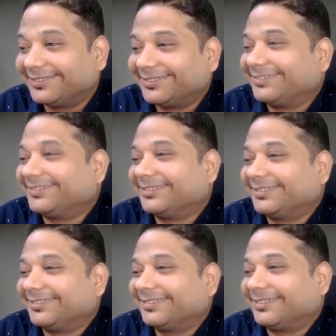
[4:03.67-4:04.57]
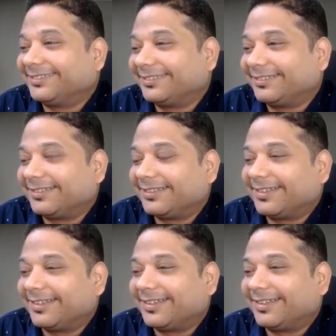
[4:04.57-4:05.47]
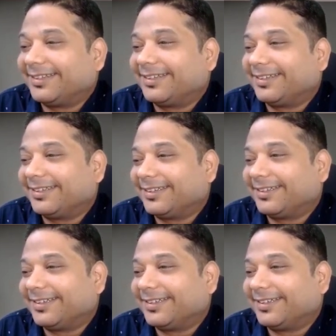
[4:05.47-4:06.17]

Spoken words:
Nobody speaks.